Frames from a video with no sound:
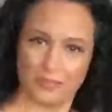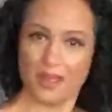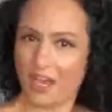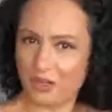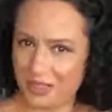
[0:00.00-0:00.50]

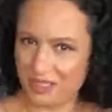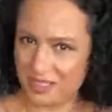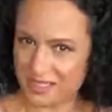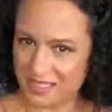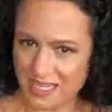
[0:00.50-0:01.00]
I don't need to
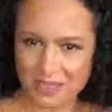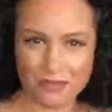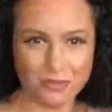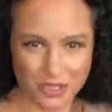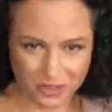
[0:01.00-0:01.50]
sneak.
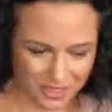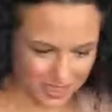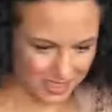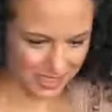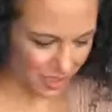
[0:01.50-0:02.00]
We don't need to
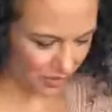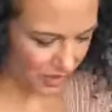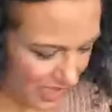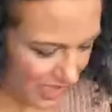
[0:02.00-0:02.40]
sneak. We like